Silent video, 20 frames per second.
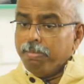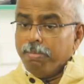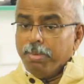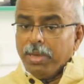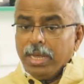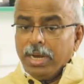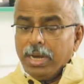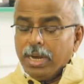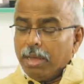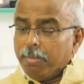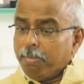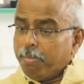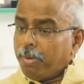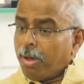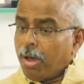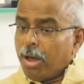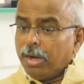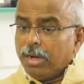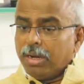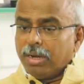been a
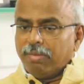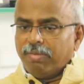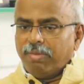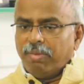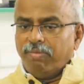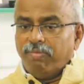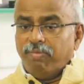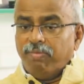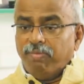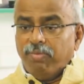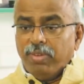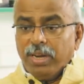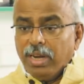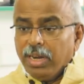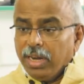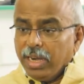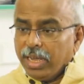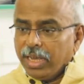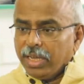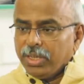part of a
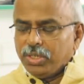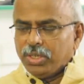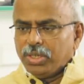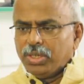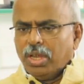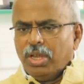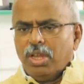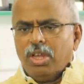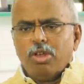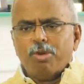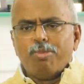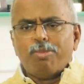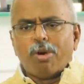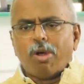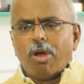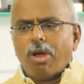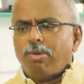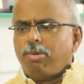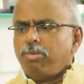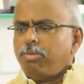village,
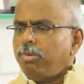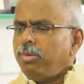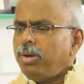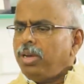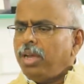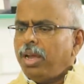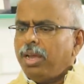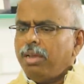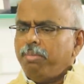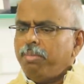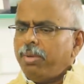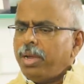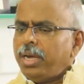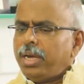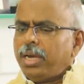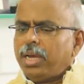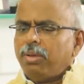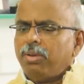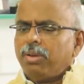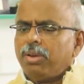probably I
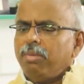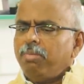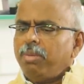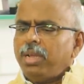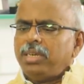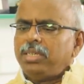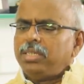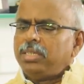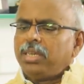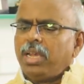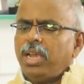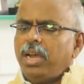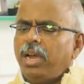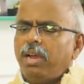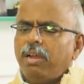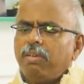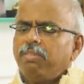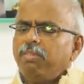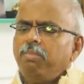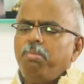might have remained
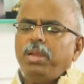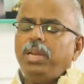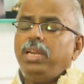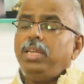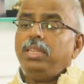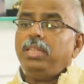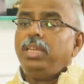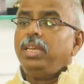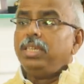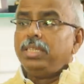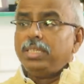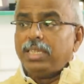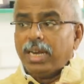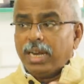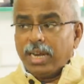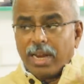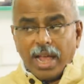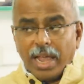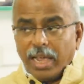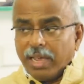scared of many things
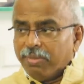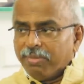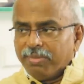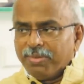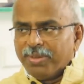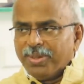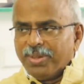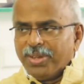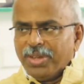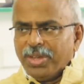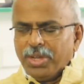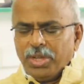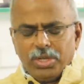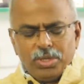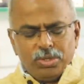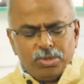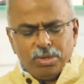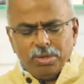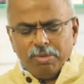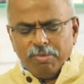in life.
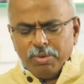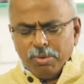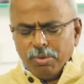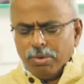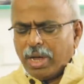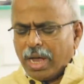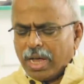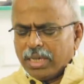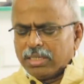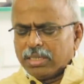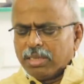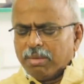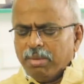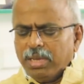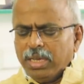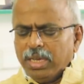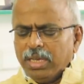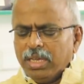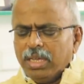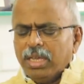So if you ask
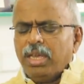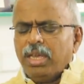me,